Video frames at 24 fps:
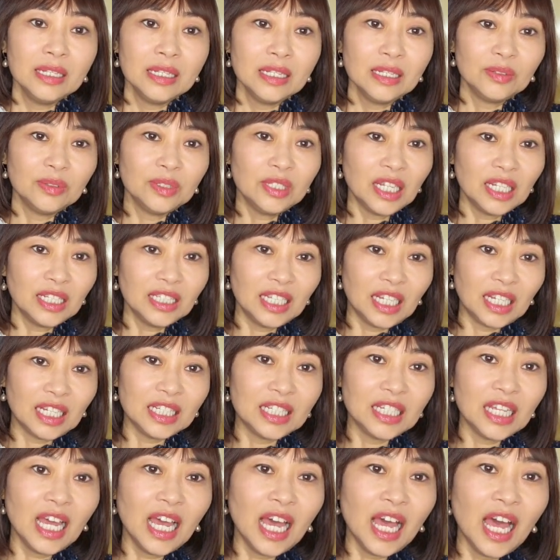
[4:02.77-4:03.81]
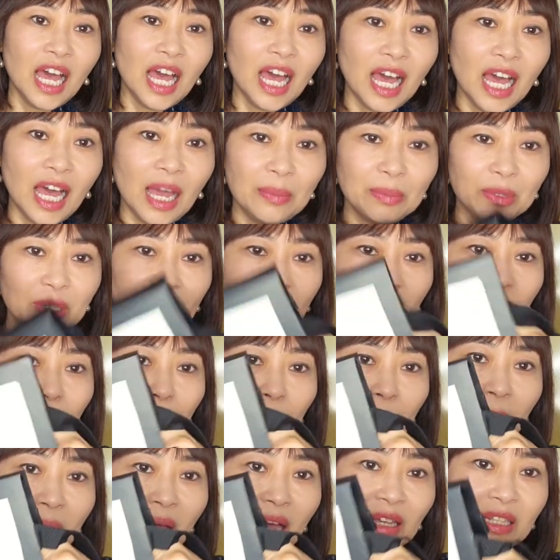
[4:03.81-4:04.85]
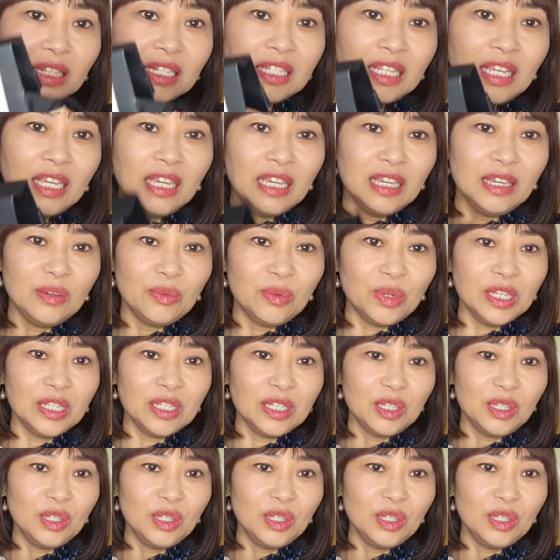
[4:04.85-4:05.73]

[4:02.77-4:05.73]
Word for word: So, ta-ta-ta, I'm going to unboxing with